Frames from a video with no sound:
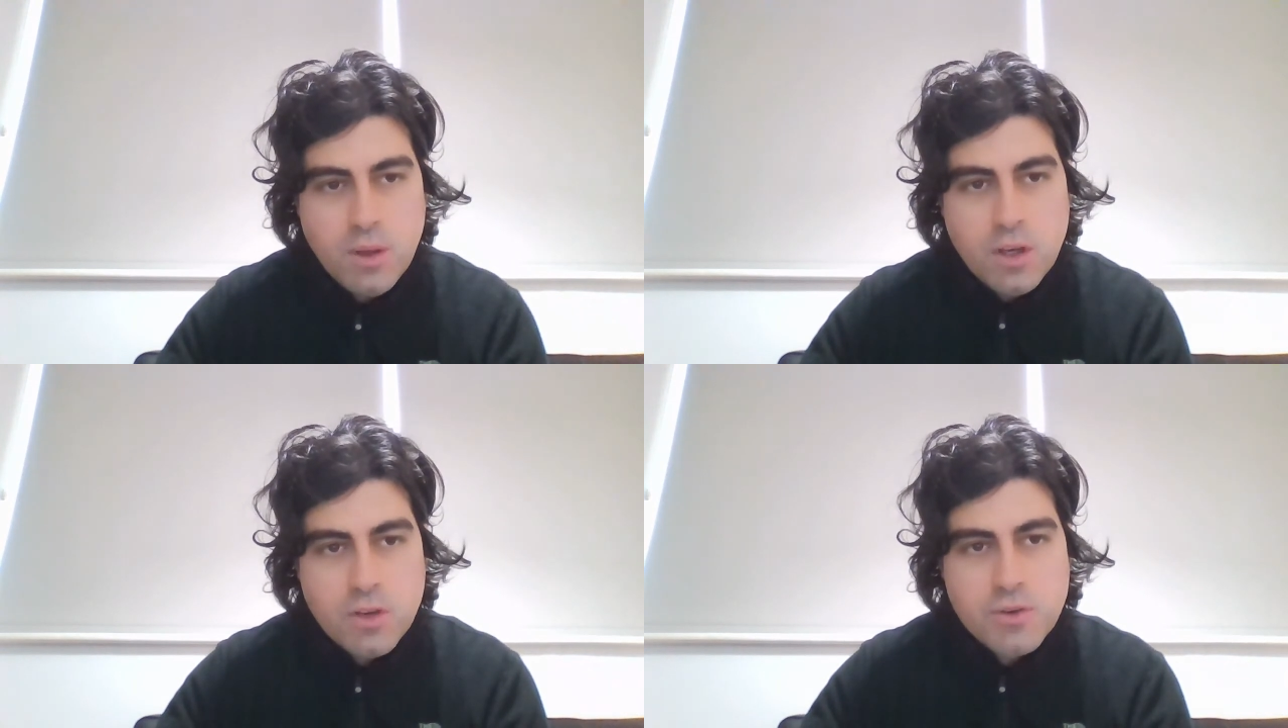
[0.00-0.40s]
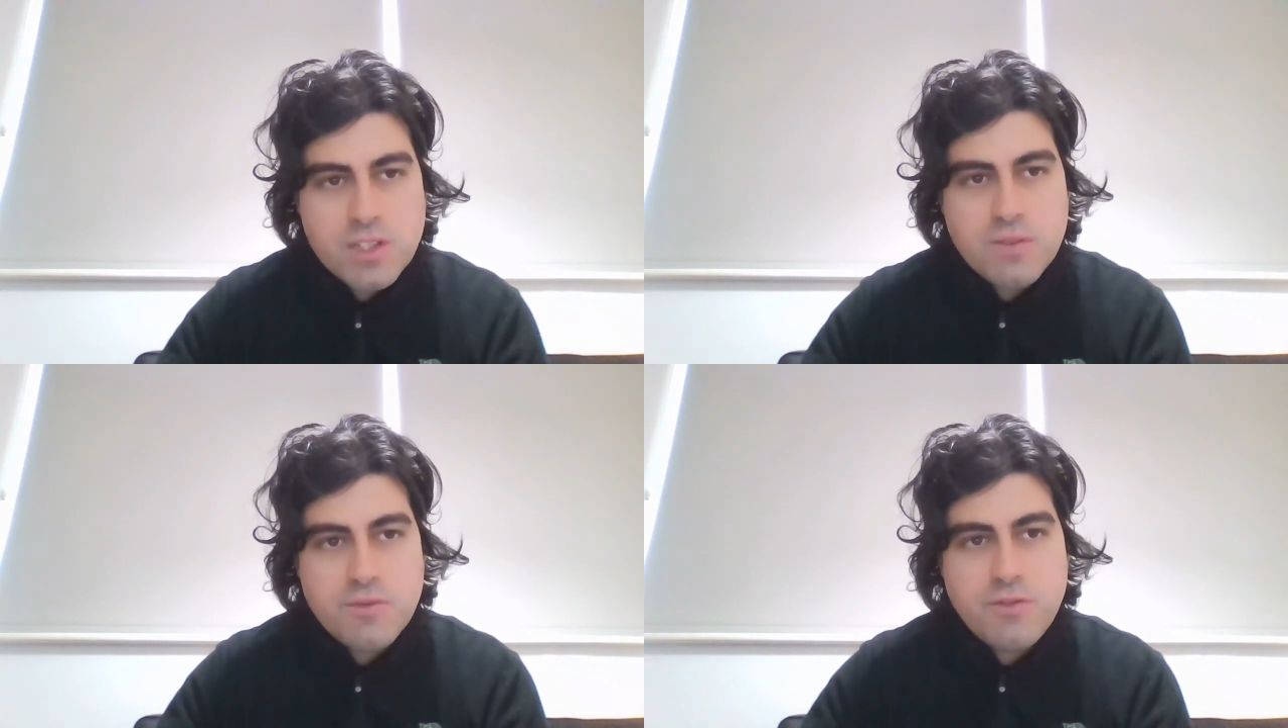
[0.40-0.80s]

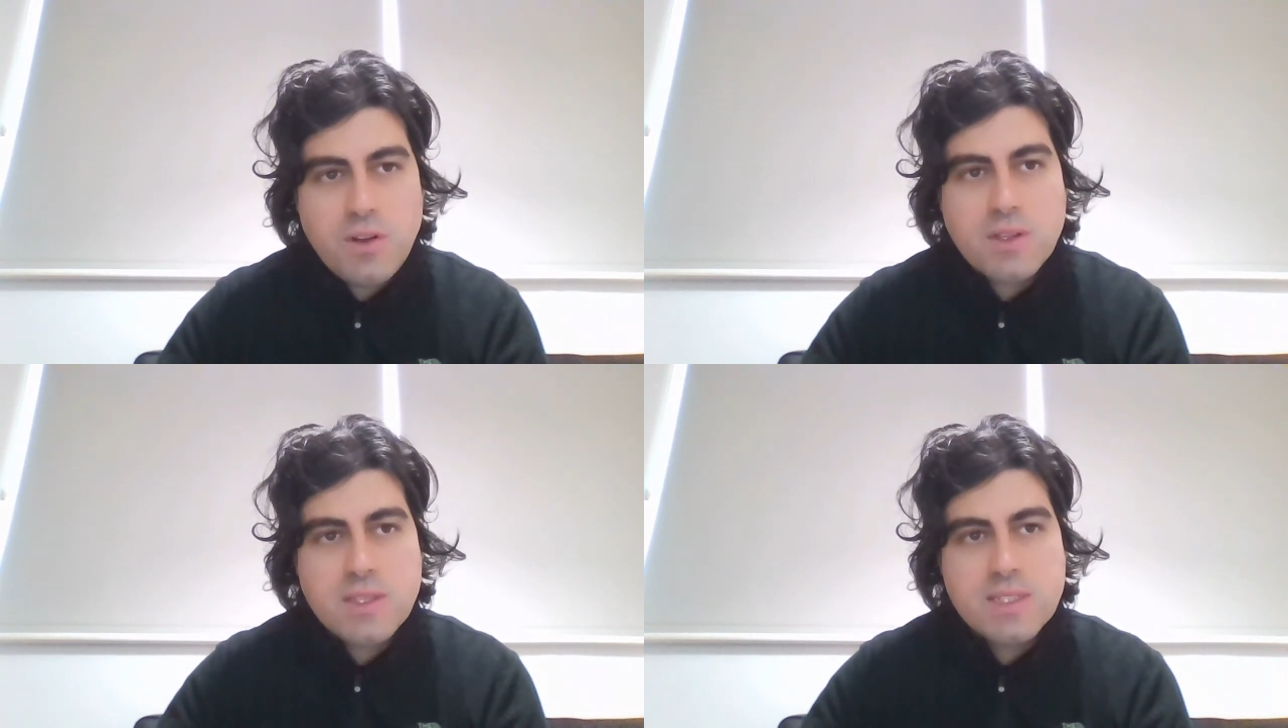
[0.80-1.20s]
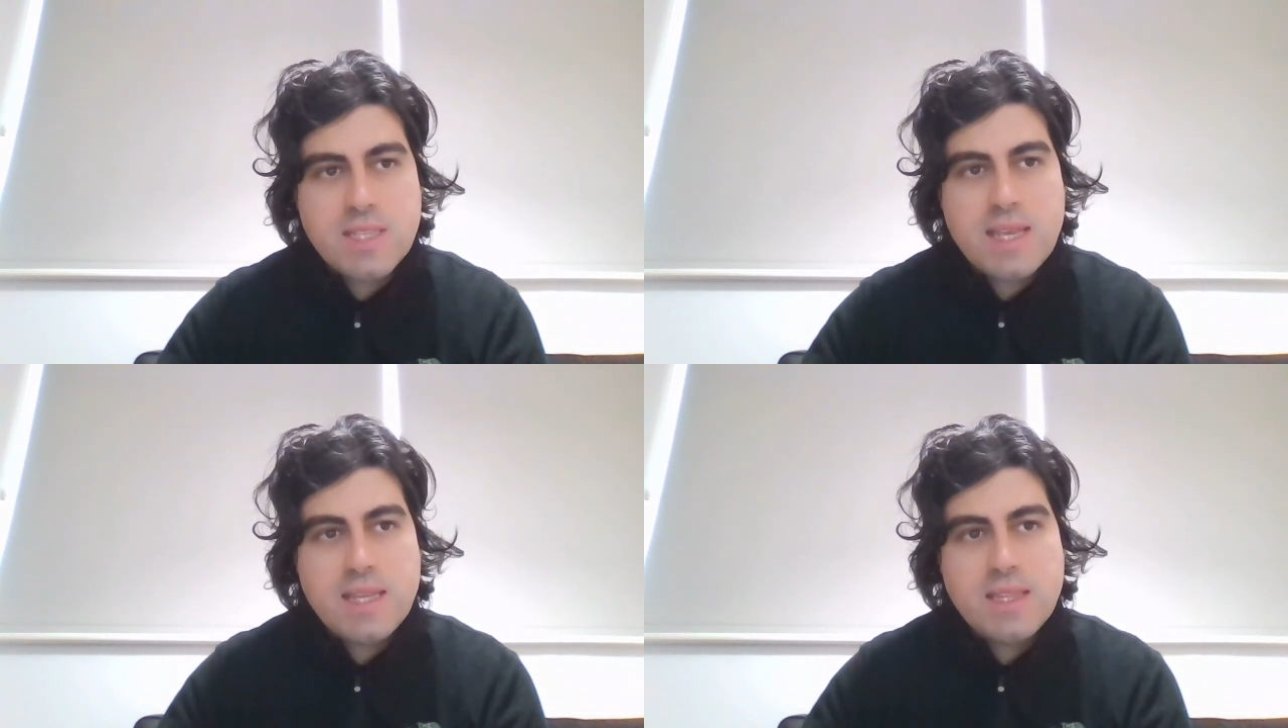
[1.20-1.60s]
Christian Falk is
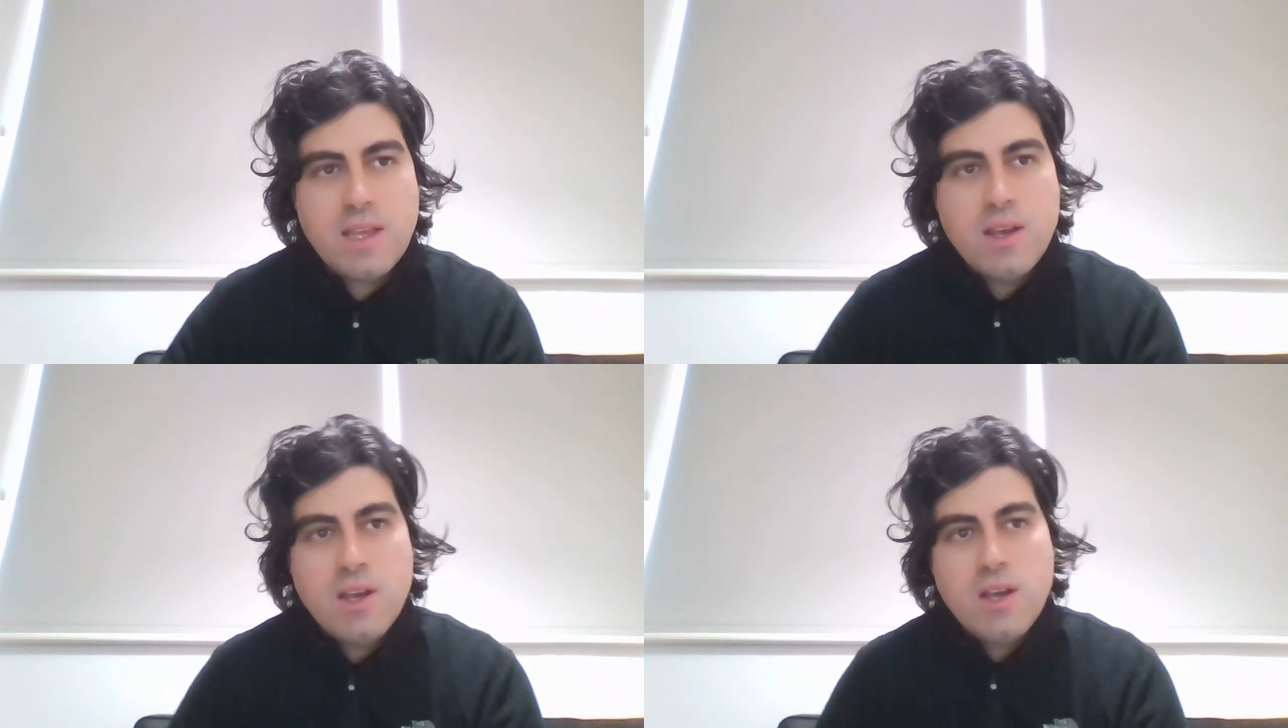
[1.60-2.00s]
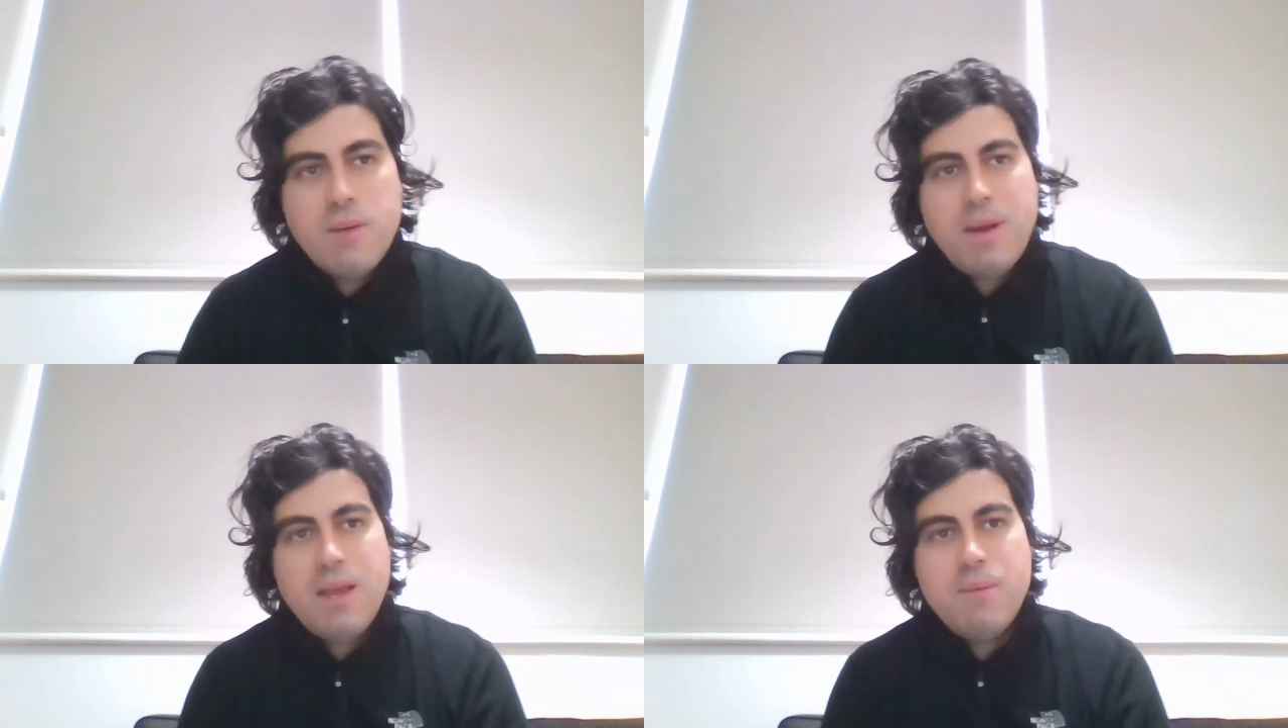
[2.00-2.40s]
saying that
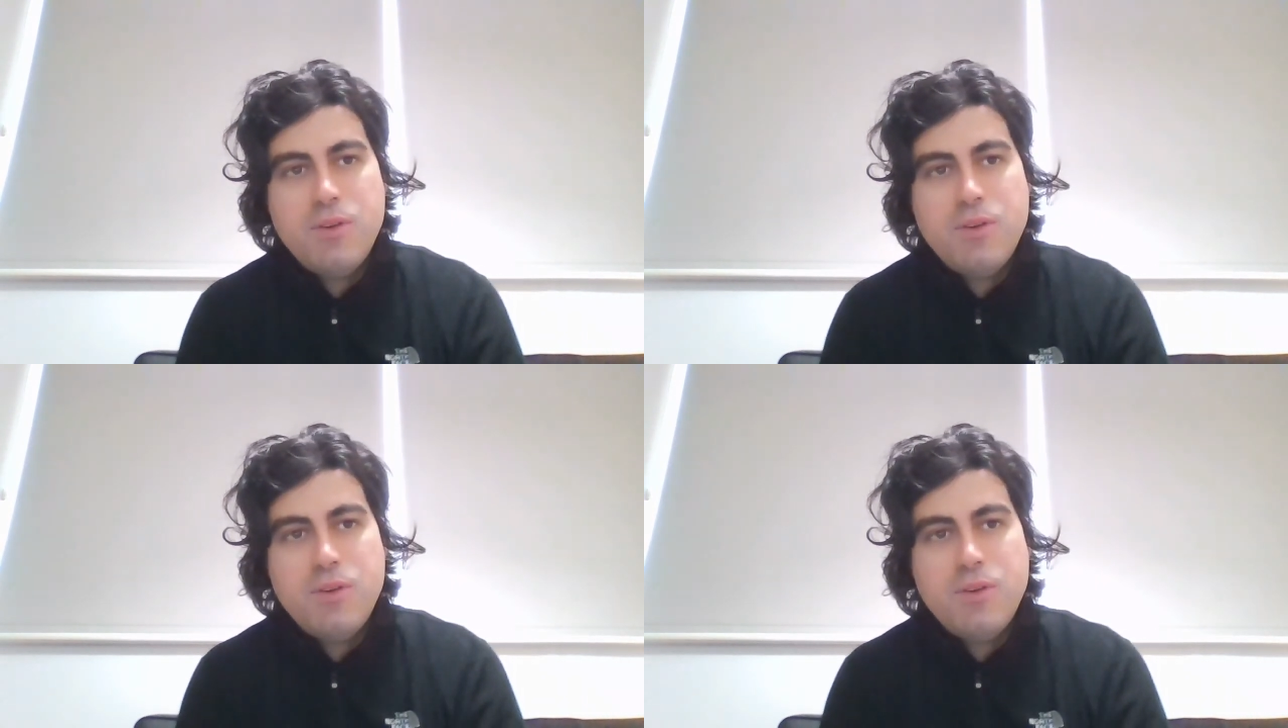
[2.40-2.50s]
Bayern